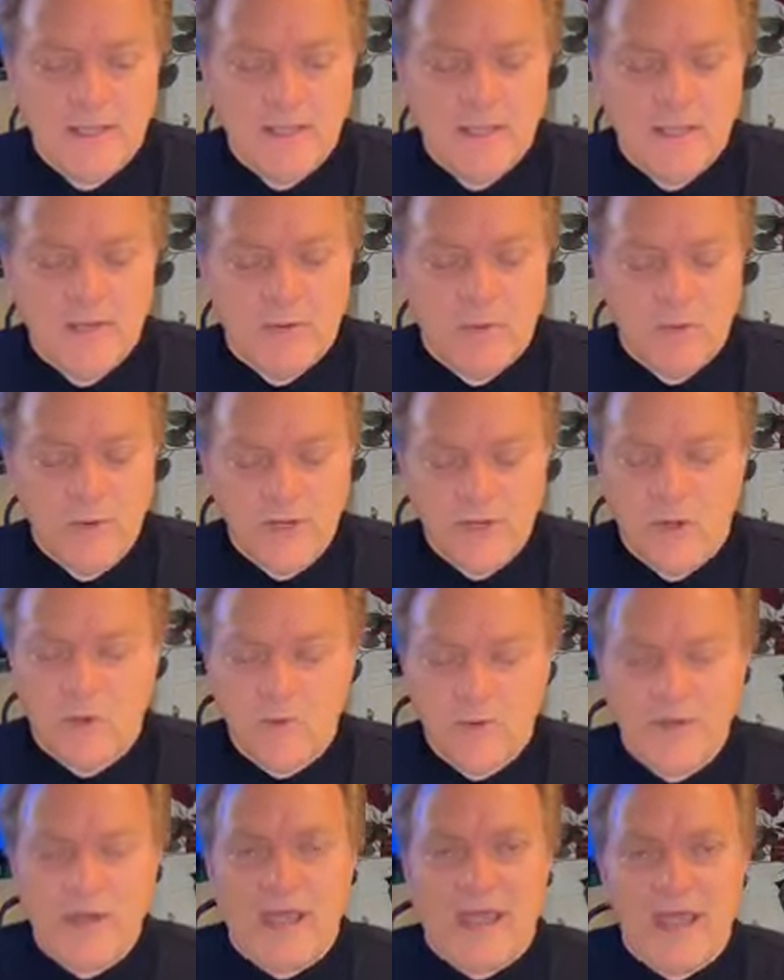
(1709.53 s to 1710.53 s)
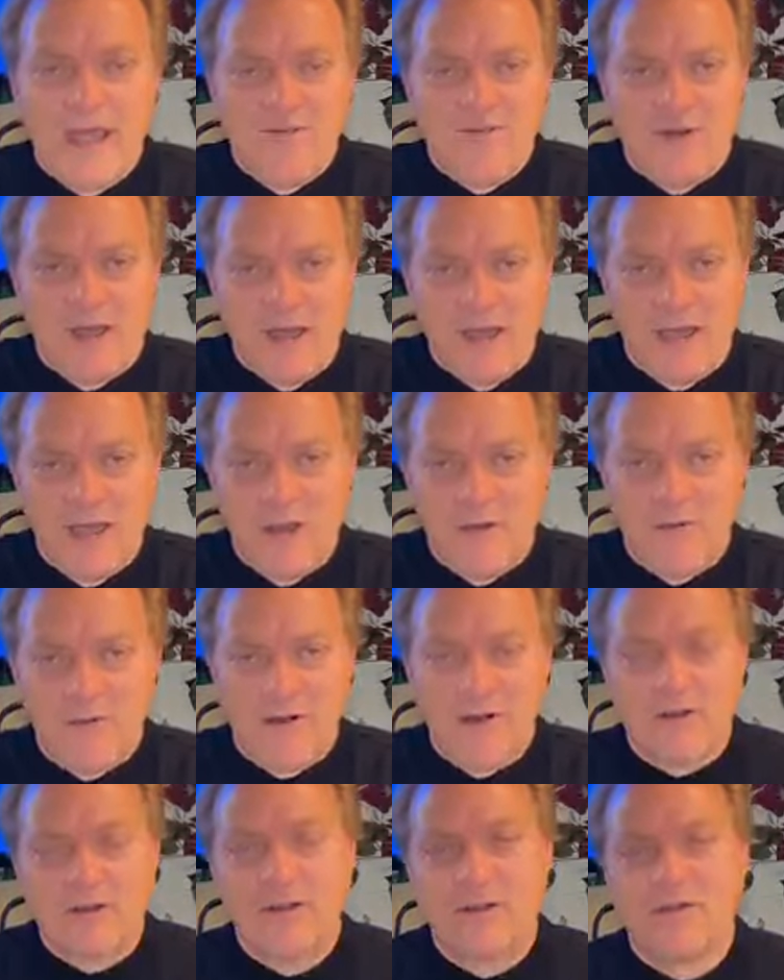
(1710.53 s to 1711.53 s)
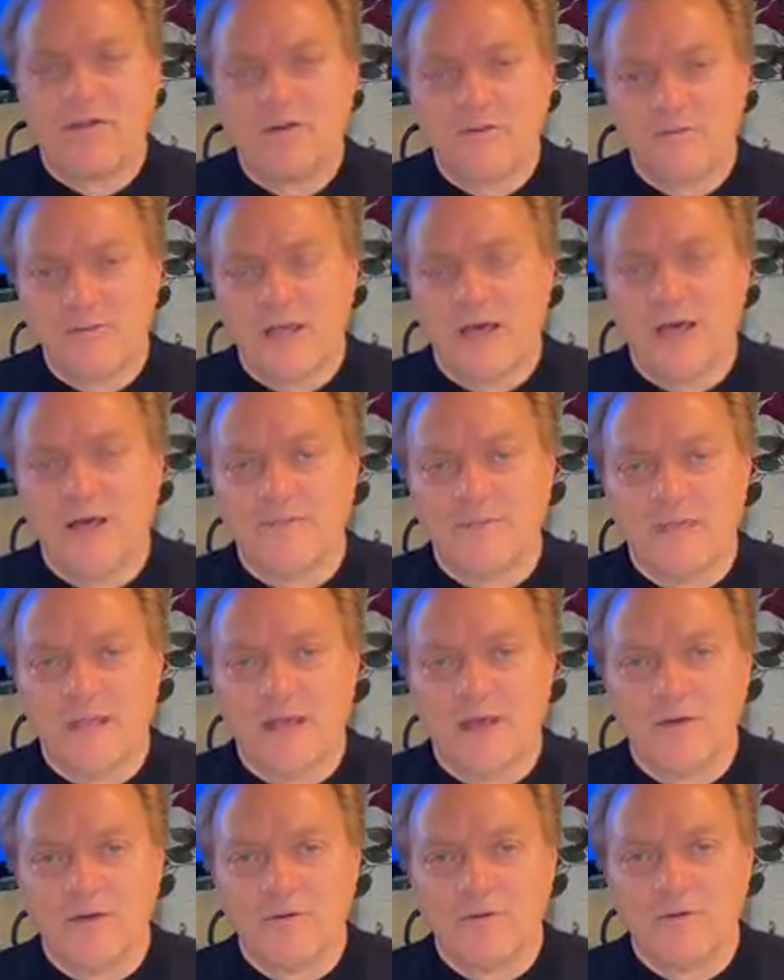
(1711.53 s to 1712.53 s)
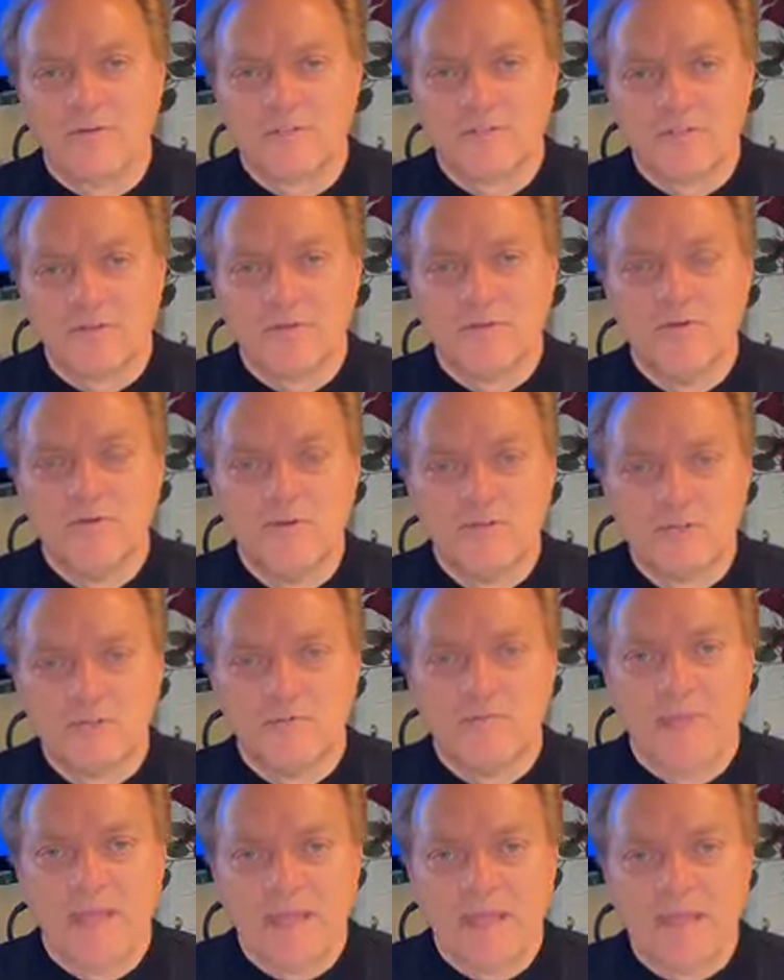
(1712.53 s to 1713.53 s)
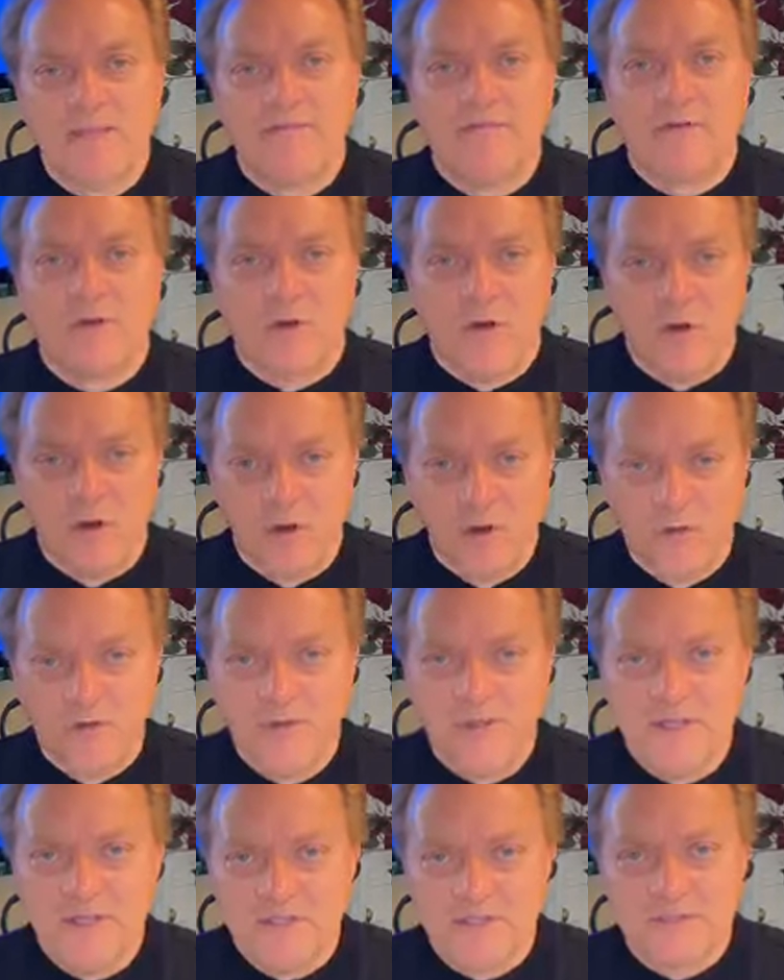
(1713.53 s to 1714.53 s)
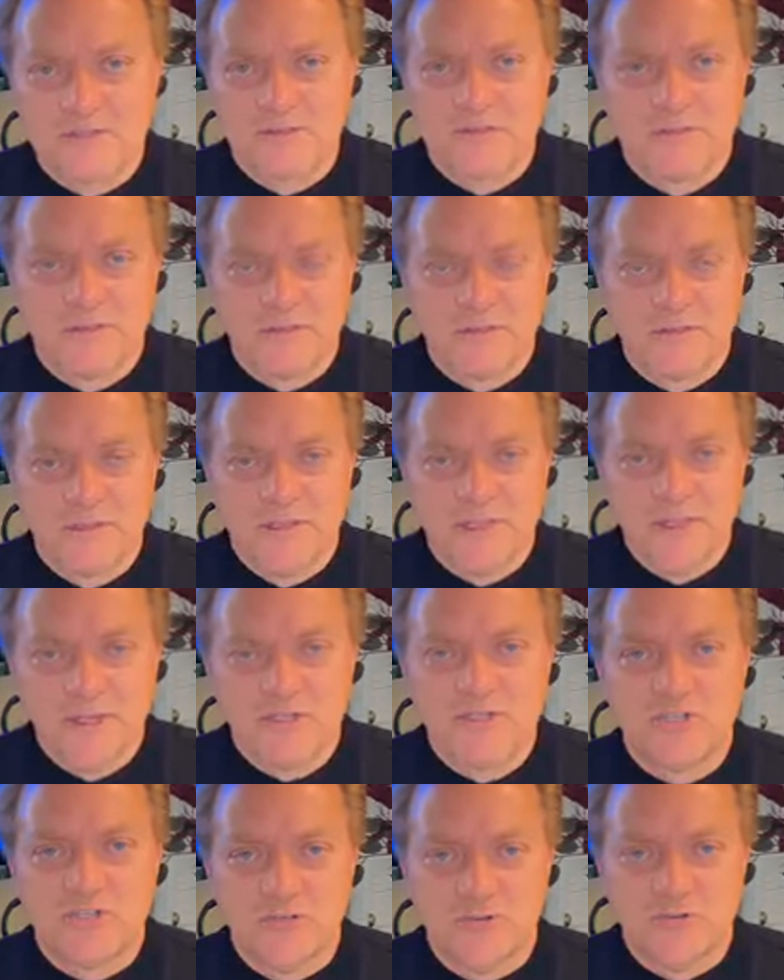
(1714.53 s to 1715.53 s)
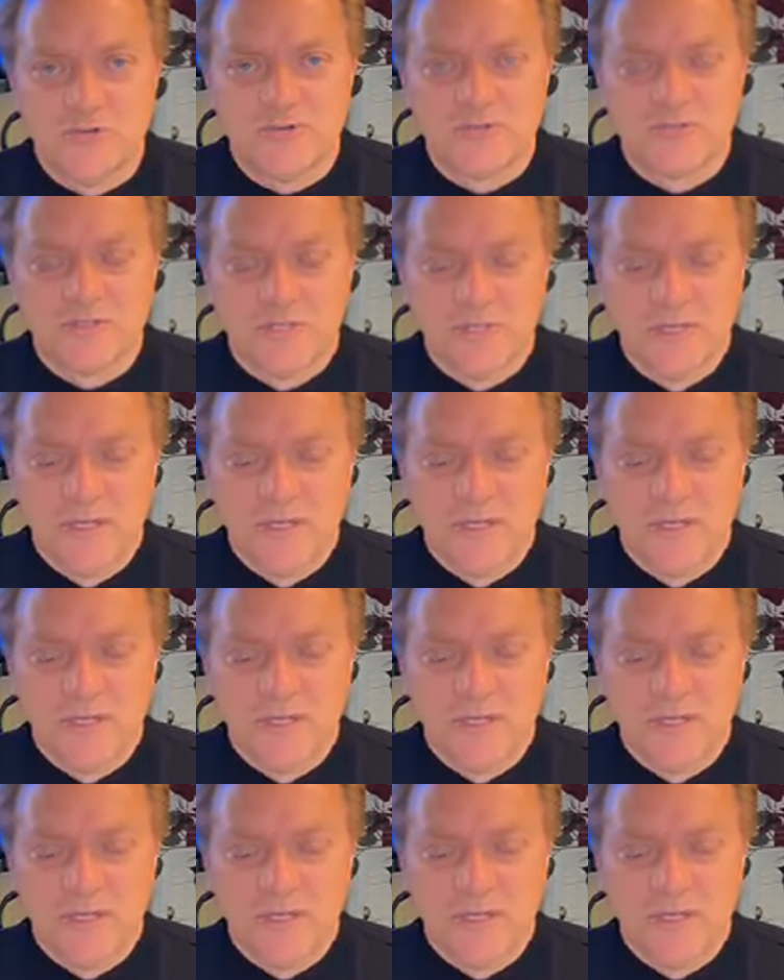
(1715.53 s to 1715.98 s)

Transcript: we don't really have a hierarchical top-down solution making for all these issues.